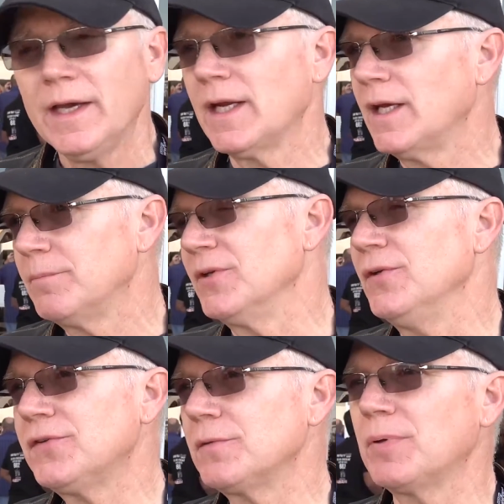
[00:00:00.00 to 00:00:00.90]
And I had been
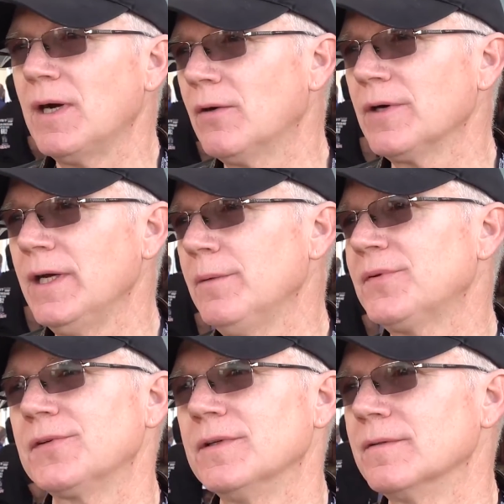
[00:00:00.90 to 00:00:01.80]
using power
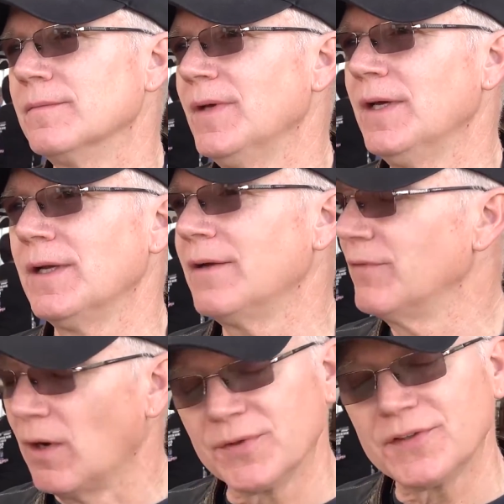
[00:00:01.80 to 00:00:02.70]
amps, and
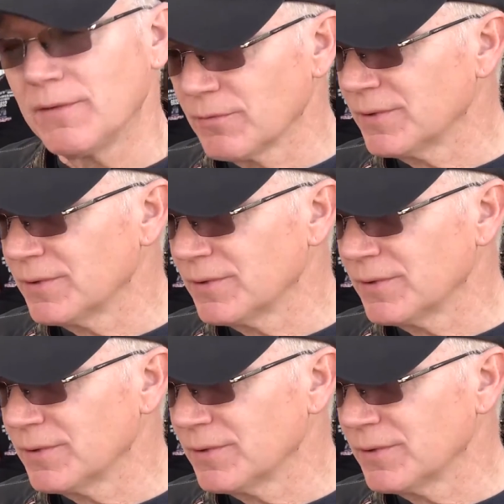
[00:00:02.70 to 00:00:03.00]
I was never